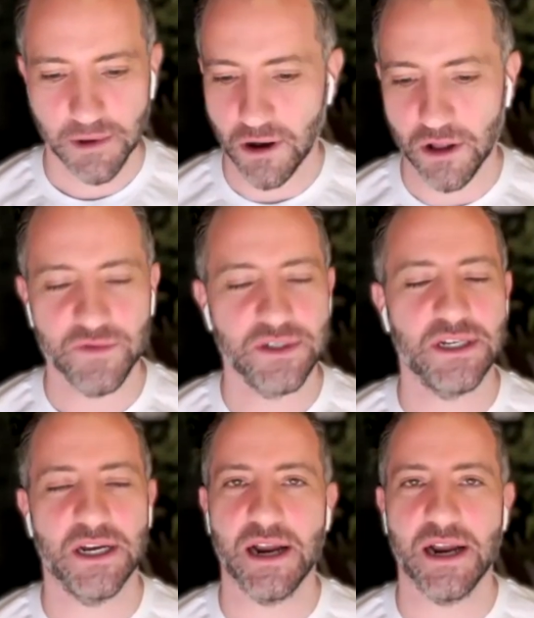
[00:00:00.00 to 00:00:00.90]
all of a
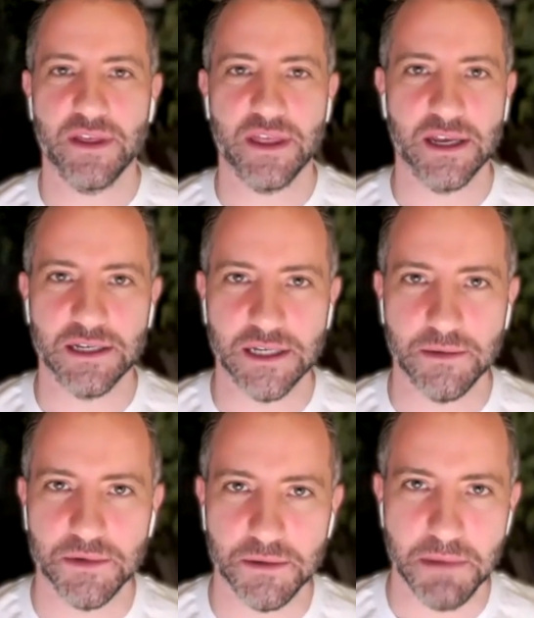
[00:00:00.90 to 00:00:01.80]
sudden everything
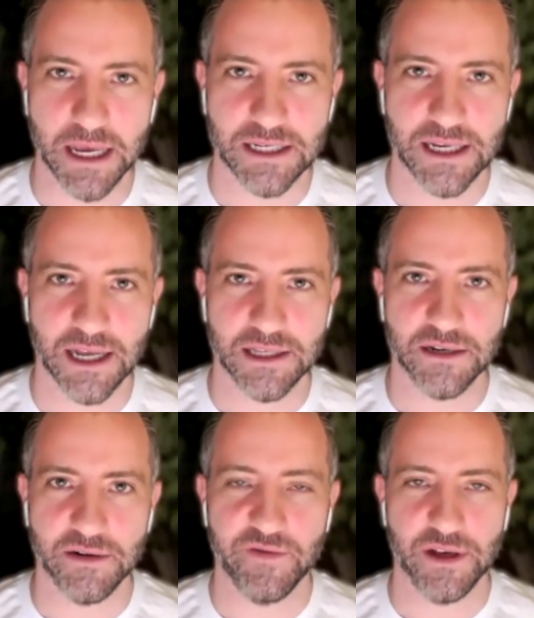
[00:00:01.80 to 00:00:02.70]
seemed to make
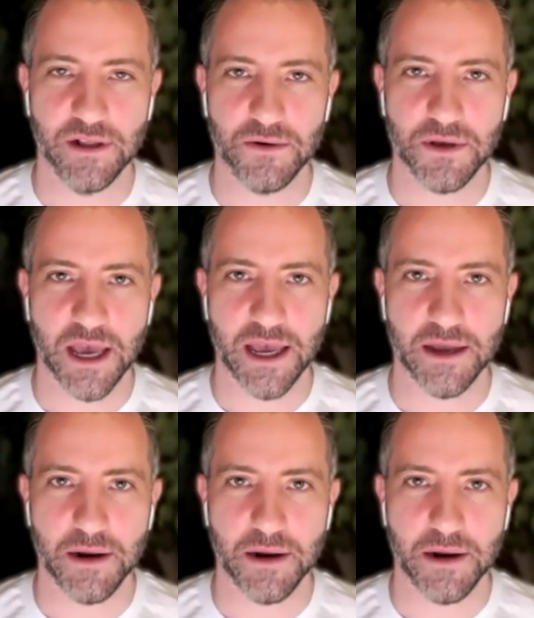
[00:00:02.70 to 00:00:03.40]
sense and feel okay.